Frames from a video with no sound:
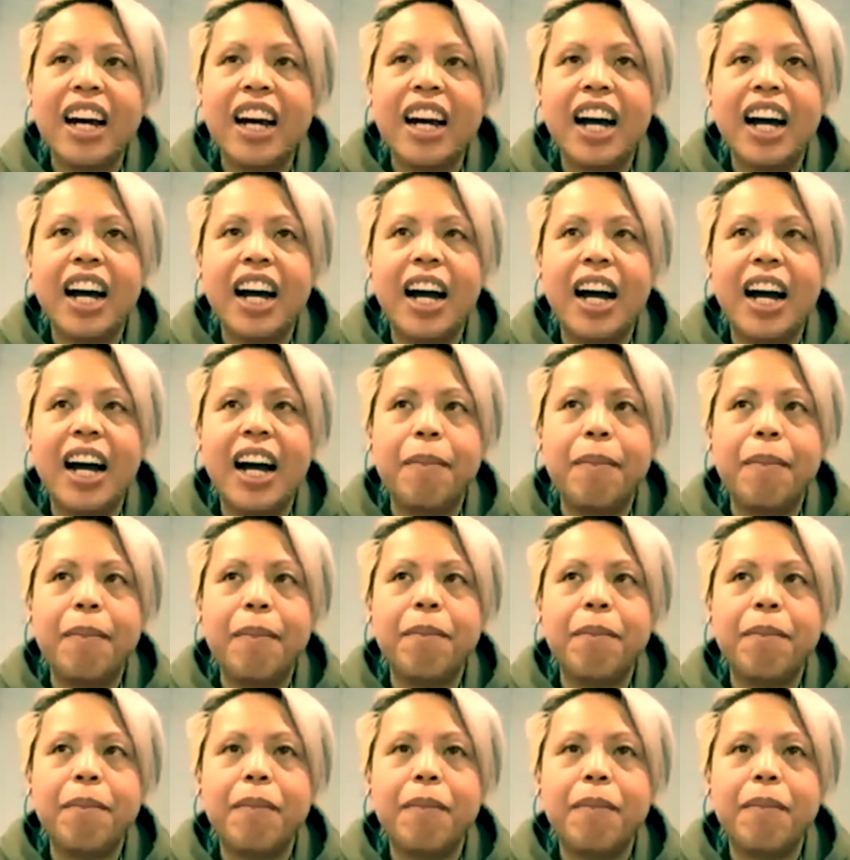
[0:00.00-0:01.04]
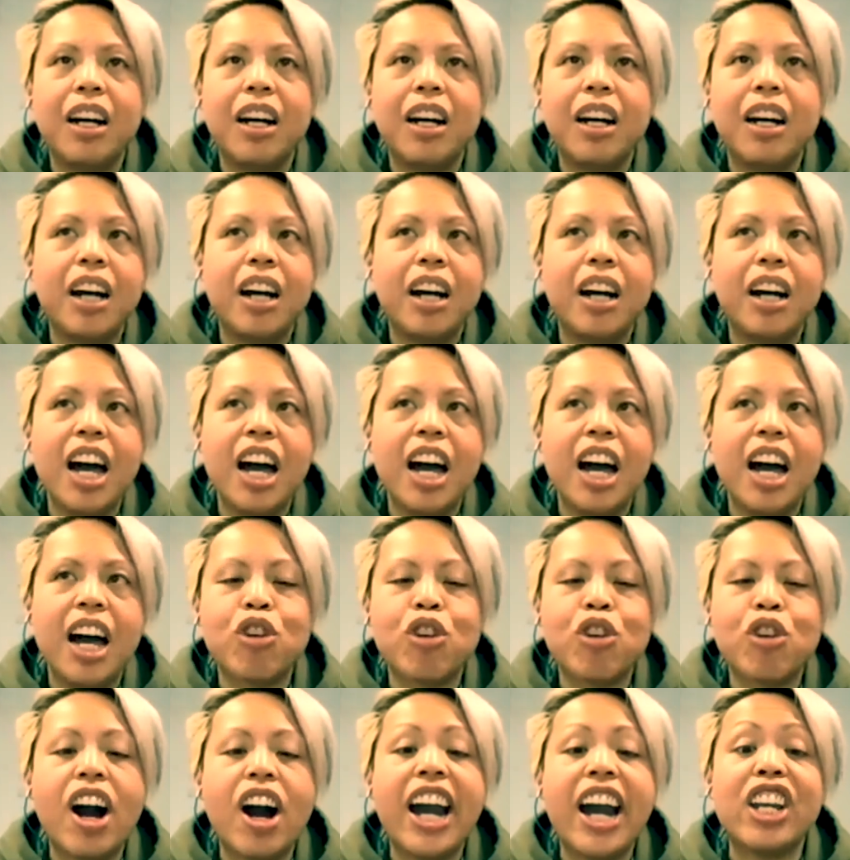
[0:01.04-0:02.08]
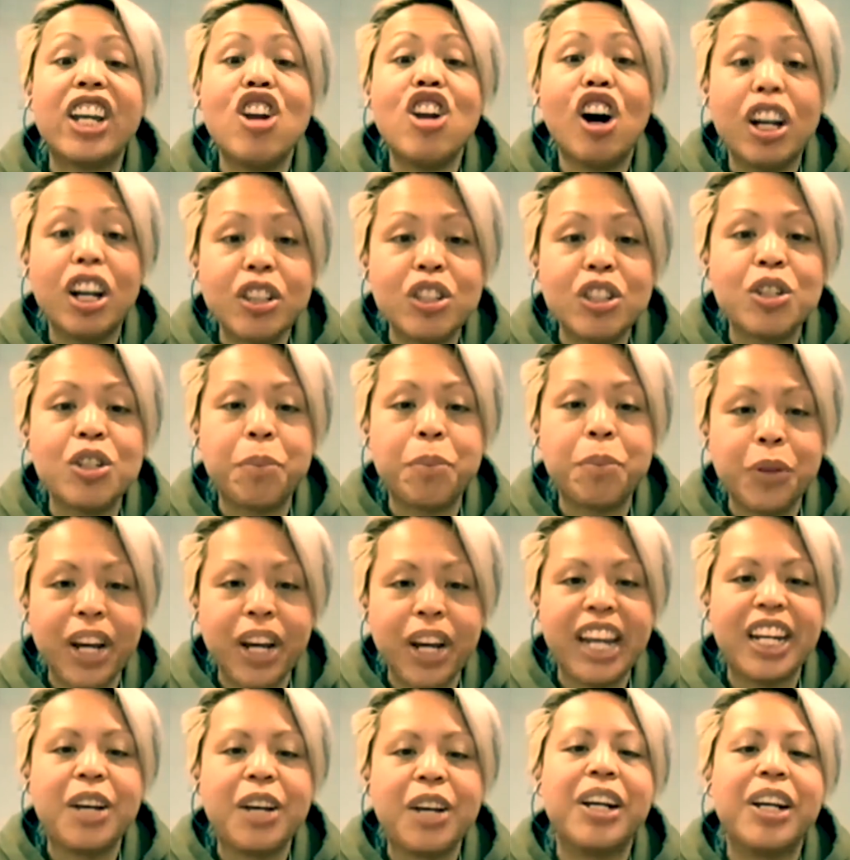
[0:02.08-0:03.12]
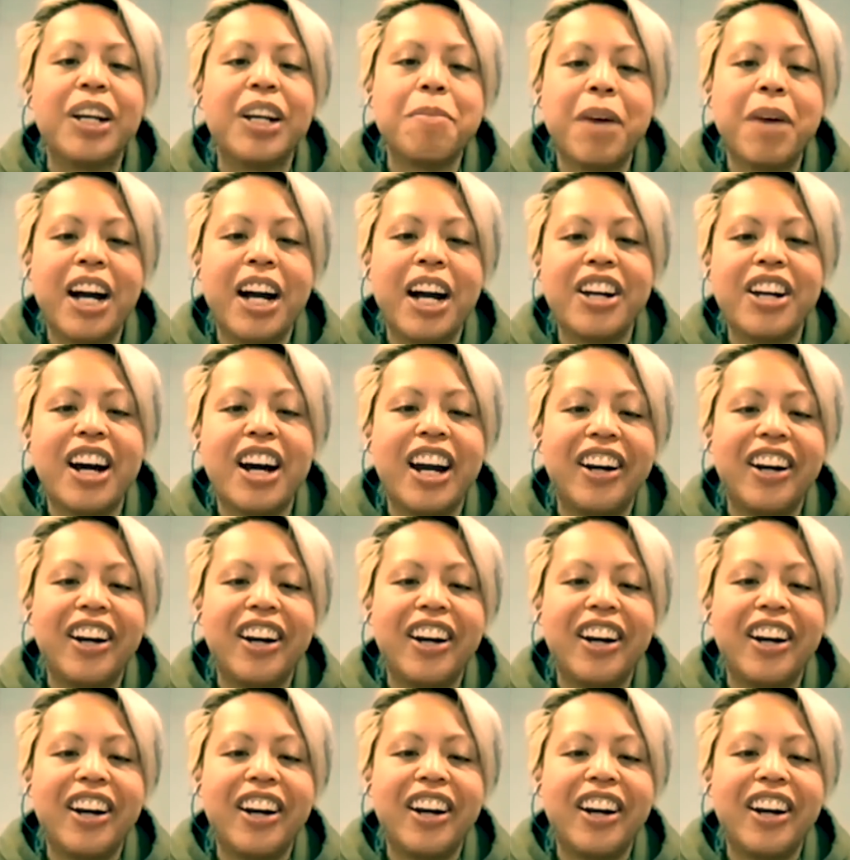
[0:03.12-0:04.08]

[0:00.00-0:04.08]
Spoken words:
I'm trying not to put anyone in my diary,